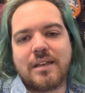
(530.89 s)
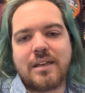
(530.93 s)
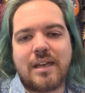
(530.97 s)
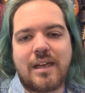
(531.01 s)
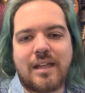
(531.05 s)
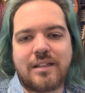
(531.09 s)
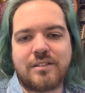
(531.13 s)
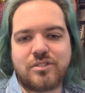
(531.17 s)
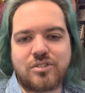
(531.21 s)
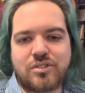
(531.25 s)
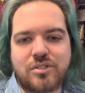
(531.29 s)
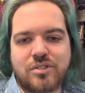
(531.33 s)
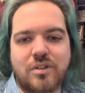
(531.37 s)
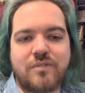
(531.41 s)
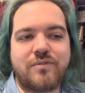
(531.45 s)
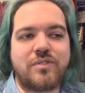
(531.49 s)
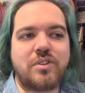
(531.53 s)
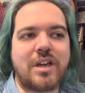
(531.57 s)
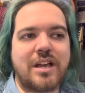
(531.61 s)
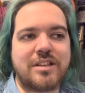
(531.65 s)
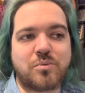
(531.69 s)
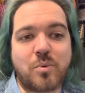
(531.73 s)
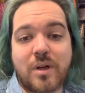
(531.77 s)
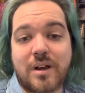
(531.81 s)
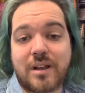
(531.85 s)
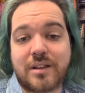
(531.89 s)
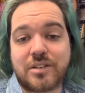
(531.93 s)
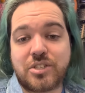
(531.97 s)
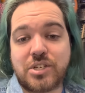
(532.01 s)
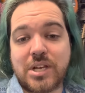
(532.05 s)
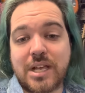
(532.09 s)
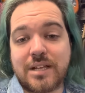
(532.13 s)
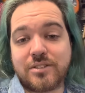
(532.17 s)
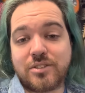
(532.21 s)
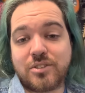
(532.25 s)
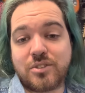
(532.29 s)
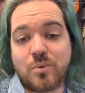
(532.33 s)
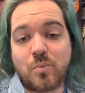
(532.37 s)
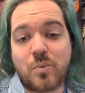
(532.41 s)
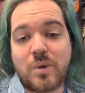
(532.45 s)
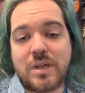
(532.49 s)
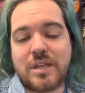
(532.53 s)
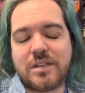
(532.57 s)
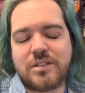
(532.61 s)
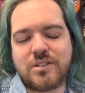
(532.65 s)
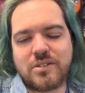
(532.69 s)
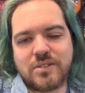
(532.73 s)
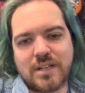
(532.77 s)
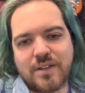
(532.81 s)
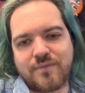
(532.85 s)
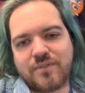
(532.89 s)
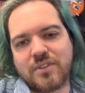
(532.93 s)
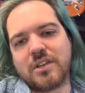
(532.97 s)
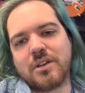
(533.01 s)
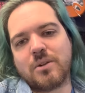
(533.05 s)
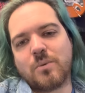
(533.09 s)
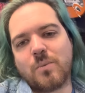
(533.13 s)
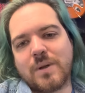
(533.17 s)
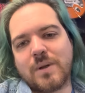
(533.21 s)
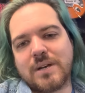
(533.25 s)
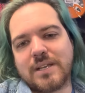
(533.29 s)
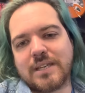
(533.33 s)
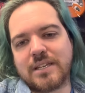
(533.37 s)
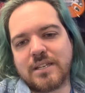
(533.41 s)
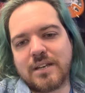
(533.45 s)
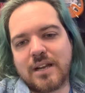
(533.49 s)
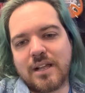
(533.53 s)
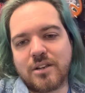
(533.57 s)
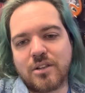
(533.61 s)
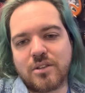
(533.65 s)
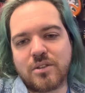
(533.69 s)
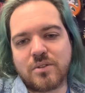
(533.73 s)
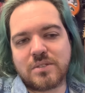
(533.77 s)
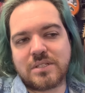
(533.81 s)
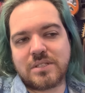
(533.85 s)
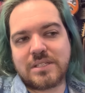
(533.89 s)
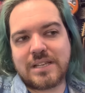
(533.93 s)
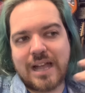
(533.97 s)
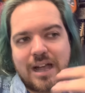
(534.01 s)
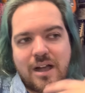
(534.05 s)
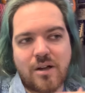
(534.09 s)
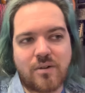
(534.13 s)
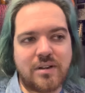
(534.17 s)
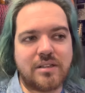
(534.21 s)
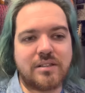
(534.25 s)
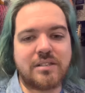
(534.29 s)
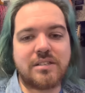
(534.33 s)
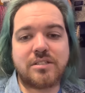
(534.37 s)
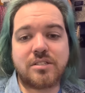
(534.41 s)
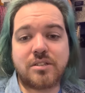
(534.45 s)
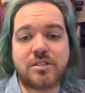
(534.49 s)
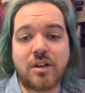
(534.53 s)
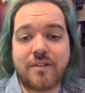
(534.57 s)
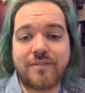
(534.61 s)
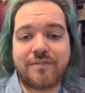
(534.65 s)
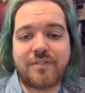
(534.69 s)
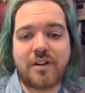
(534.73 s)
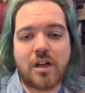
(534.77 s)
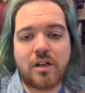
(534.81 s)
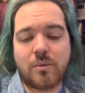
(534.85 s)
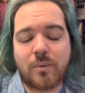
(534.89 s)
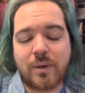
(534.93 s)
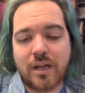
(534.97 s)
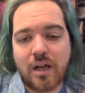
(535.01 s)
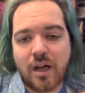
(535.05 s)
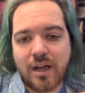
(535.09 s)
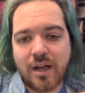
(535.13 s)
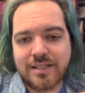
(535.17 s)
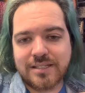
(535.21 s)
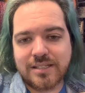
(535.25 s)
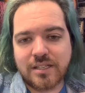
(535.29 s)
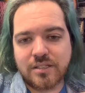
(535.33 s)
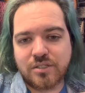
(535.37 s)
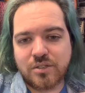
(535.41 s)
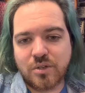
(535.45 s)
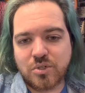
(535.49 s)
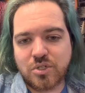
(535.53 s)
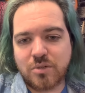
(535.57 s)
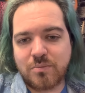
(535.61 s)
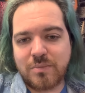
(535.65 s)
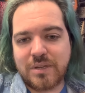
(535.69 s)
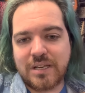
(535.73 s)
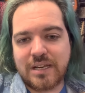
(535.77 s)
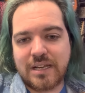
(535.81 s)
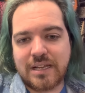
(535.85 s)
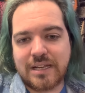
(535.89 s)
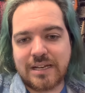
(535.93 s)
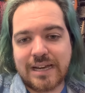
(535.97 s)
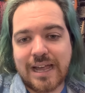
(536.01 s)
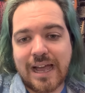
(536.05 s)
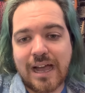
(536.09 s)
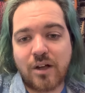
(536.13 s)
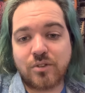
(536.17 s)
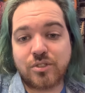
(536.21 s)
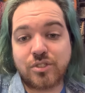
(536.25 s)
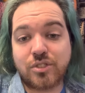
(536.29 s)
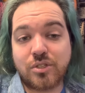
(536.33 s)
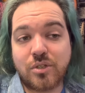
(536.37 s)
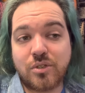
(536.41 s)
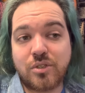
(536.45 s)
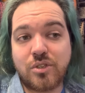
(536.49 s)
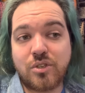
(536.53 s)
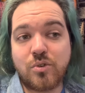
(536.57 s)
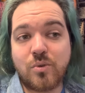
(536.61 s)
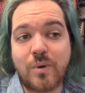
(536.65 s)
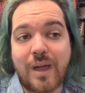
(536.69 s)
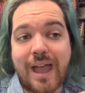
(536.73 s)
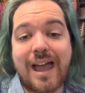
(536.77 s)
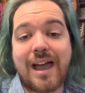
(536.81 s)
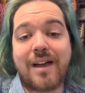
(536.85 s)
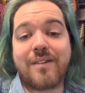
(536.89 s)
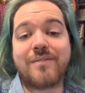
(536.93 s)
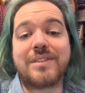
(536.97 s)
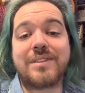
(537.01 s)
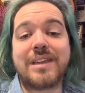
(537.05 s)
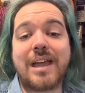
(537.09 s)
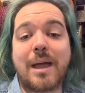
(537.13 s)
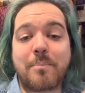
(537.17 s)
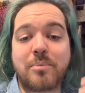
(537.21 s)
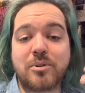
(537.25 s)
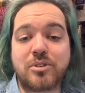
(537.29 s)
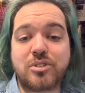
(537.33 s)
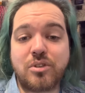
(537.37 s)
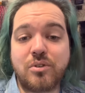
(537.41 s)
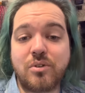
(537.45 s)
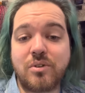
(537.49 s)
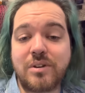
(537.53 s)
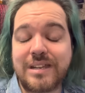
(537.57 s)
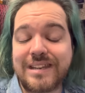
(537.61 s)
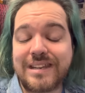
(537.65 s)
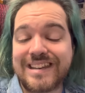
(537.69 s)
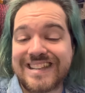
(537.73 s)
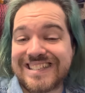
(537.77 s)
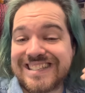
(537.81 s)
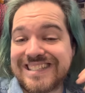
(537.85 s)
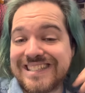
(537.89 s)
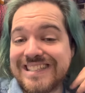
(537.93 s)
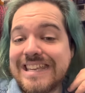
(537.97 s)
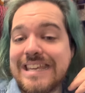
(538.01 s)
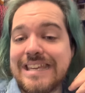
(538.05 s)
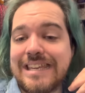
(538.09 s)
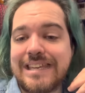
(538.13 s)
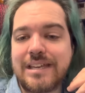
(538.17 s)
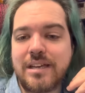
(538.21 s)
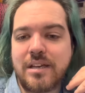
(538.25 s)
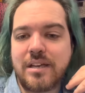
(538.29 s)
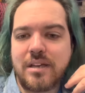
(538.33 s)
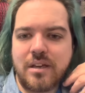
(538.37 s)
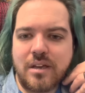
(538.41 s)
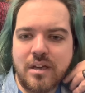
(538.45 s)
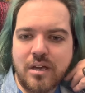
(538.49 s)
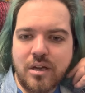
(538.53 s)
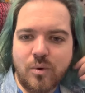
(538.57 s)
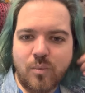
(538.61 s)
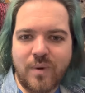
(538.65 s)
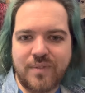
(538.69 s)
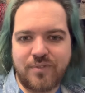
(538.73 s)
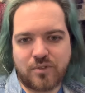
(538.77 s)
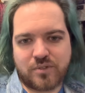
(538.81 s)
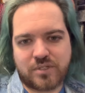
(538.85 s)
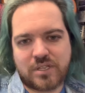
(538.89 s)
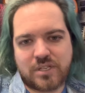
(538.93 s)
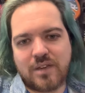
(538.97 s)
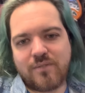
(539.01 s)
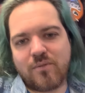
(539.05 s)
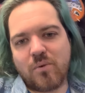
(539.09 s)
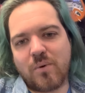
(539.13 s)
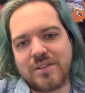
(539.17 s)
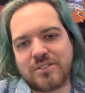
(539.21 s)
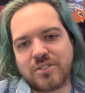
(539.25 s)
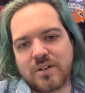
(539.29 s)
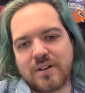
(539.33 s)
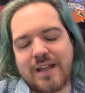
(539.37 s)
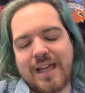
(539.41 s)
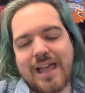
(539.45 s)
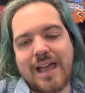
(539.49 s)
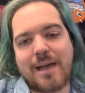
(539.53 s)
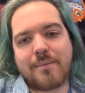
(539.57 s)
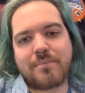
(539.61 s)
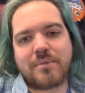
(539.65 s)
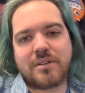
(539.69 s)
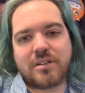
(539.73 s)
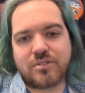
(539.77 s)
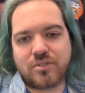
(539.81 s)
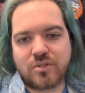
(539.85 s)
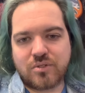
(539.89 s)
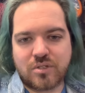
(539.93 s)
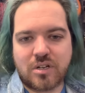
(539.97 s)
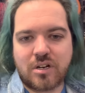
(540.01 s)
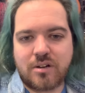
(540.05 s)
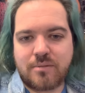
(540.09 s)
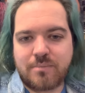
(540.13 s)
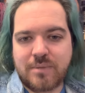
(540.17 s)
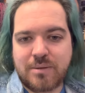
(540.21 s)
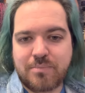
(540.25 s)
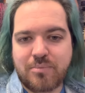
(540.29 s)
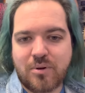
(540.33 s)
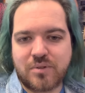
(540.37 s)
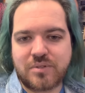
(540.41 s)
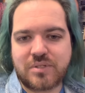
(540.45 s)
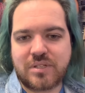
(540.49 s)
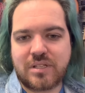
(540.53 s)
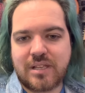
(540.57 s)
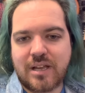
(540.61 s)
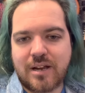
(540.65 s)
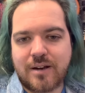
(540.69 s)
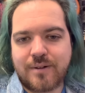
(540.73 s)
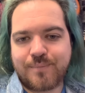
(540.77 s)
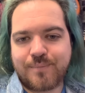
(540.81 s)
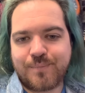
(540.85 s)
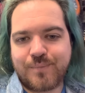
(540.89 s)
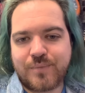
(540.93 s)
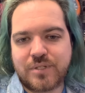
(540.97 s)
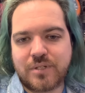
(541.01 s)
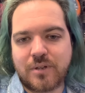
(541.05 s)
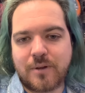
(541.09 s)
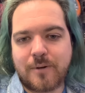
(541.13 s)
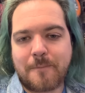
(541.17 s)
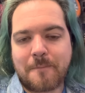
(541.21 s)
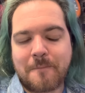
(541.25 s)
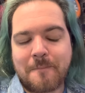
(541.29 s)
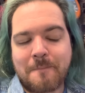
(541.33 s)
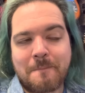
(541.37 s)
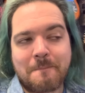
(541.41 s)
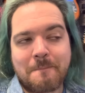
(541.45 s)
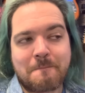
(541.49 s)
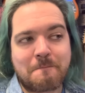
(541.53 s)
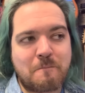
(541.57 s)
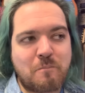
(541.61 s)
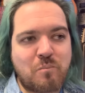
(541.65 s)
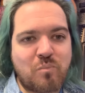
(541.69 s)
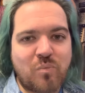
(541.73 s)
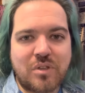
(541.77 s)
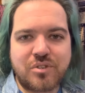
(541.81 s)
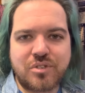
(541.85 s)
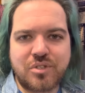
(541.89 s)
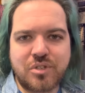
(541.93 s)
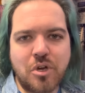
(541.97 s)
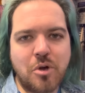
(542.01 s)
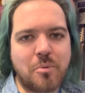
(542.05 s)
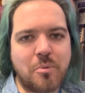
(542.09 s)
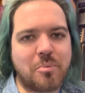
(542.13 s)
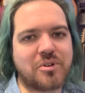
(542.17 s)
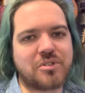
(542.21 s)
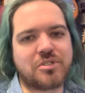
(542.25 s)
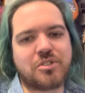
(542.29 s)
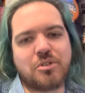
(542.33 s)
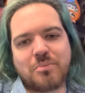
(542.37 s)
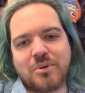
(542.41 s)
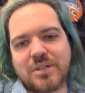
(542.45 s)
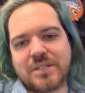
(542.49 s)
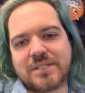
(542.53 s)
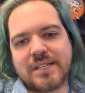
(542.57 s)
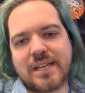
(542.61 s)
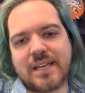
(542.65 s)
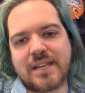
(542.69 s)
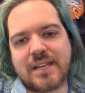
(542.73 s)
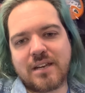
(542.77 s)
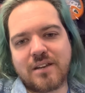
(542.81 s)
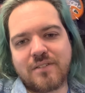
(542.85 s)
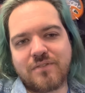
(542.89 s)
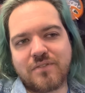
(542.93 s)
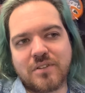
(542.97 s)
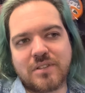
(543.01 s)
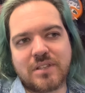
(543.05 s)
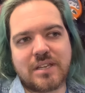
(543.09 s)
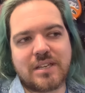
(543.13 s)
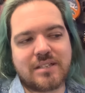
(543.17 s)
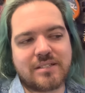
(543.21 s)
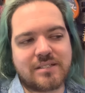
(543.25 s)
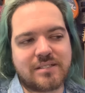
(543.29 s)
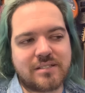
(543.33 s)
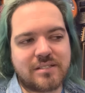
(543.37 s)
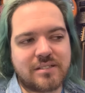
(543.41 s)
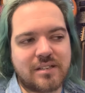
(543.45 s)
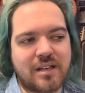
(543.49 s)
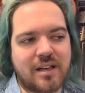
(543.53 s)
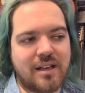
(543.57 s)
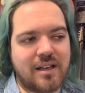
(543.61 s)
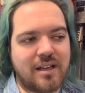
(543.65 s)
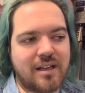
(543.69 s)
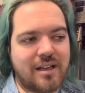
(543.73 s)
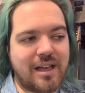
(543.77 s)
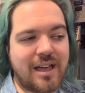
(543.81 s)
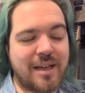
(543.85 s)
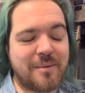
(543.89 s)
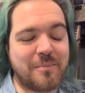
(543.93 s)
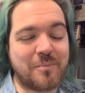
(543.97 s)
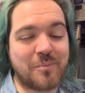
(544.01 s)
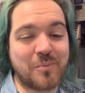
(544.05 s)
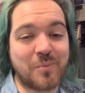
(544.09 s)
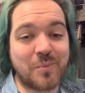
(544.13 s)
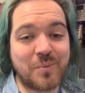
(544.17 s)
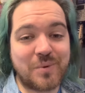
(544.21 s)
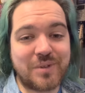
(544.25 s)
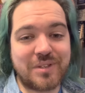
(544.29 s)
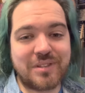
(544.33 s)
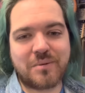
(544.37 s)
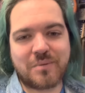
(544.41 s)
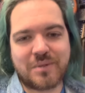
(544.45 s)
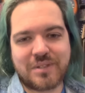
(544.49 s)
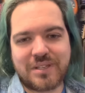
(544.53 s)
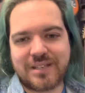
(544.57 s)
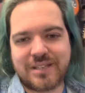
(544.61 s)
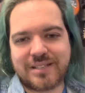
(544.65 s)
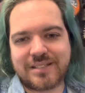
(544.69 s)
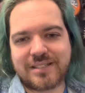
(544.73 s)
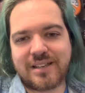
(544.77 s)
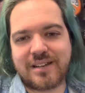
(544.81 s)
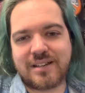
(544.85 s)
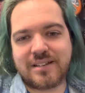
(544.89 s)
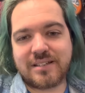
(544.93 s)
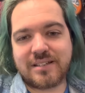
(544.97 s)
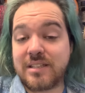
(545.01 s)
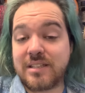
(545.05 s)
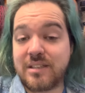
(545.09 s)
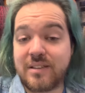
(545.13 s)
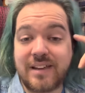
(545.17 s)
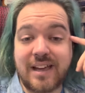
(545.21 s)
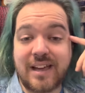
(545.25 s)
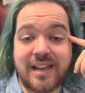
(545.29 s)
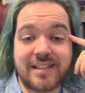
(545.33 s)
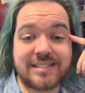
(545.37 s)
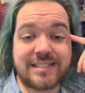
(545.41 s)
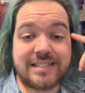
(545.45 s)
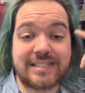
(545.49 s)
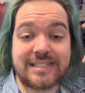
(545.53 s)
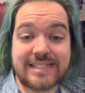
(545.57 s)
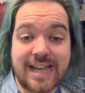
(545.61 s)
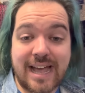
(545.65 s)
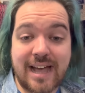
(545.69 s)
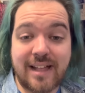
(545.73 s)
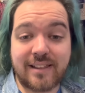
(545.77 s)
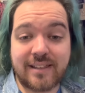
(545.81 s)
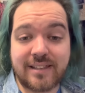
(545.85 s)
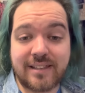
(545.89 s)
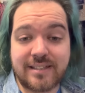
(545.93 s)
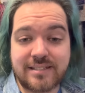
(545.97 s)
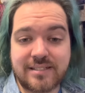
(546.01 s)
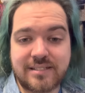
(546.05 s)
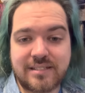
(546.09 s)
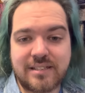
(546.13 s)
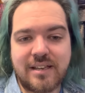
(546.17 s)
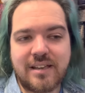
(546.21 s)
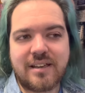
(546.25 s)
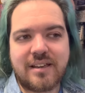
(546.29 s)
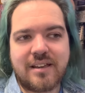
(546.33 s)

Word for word: And so if you guys want a chance to win, you're definitely going to want to get onto those now and at least start following us on social media now, so you have the opportunity to see when those giveaways are going to happen, because those are going to be posted there. So super, super excited for this. Uh, I'm really, really excited you guys in Dallas.